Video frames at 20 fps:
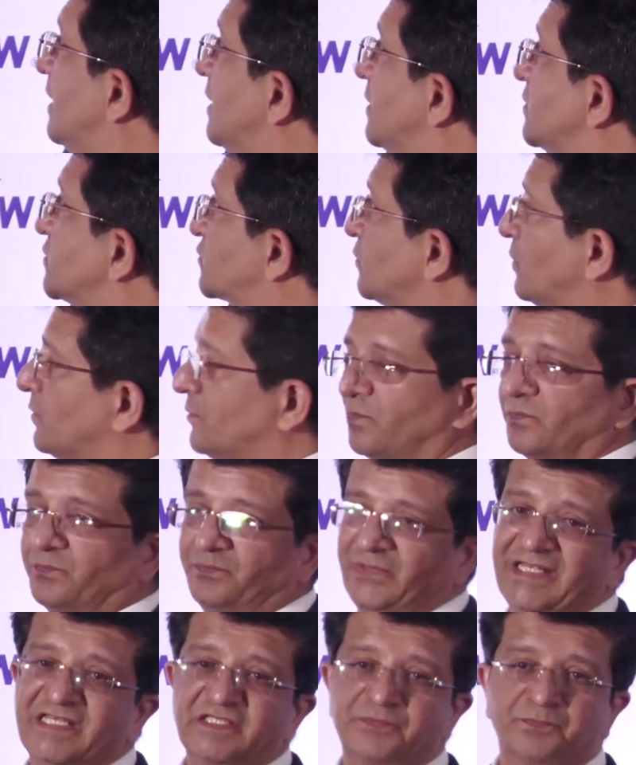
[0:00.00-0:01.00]
So
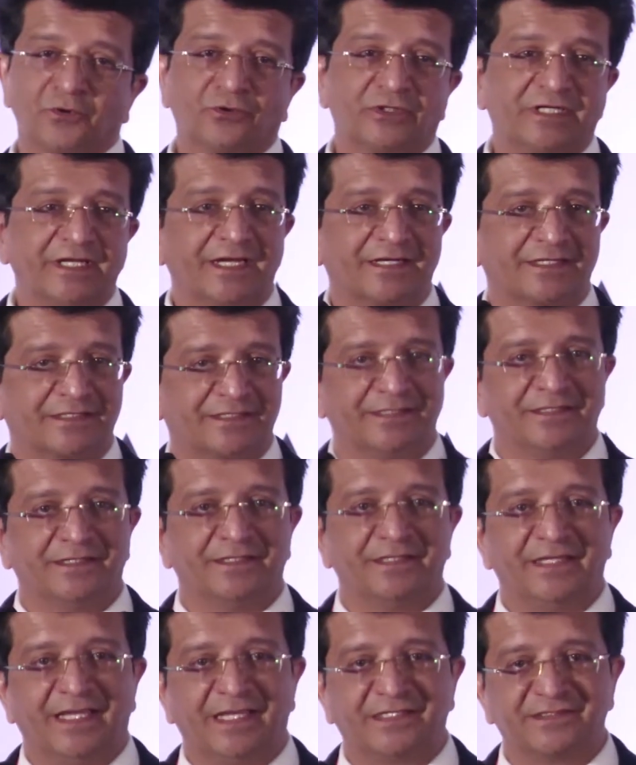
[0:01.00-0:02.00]
please protect
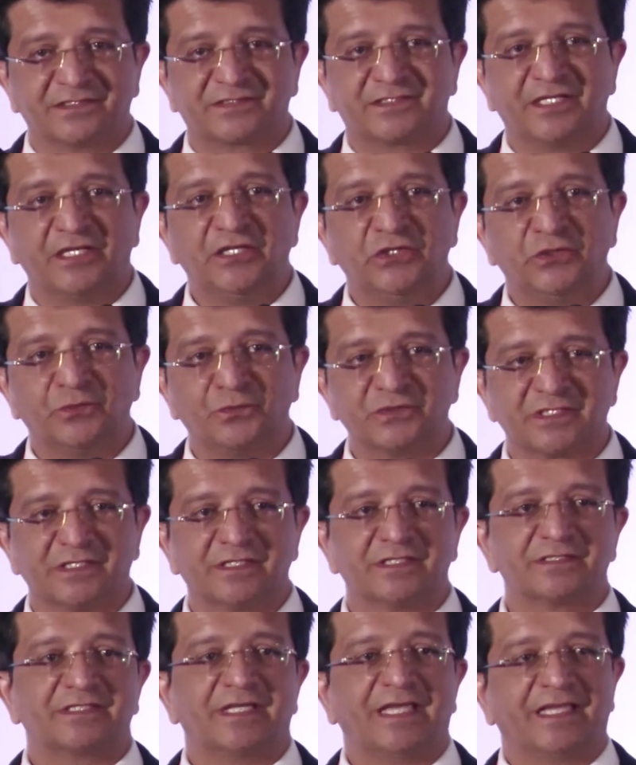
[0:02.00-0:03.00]
existing
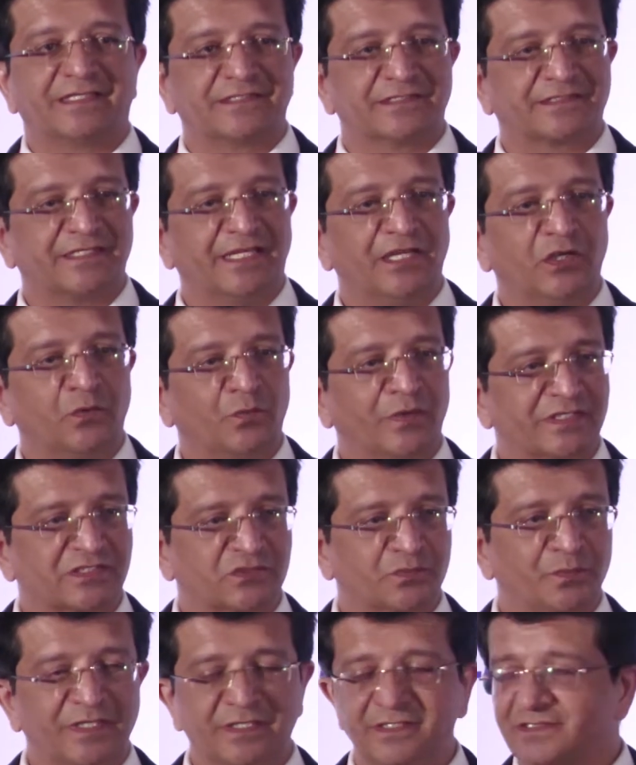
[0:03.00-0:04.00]
users, existing
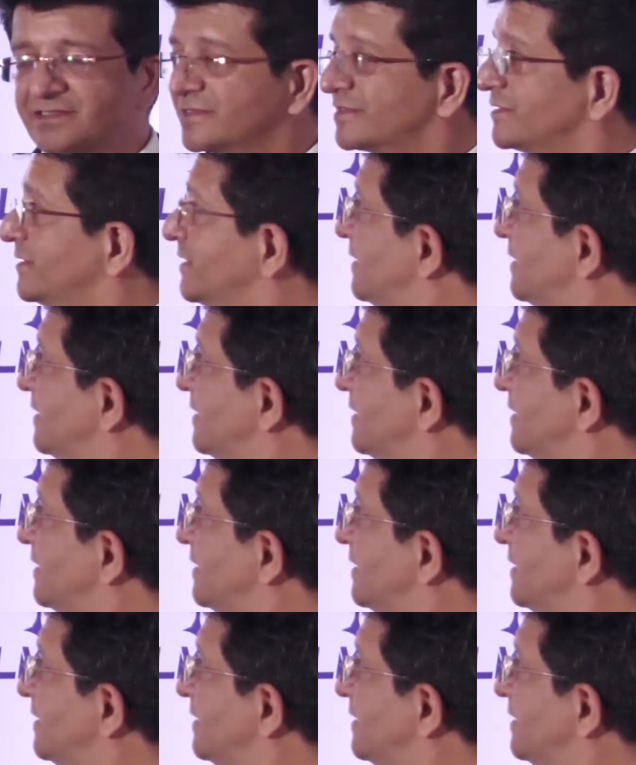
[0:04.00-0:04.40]
investments.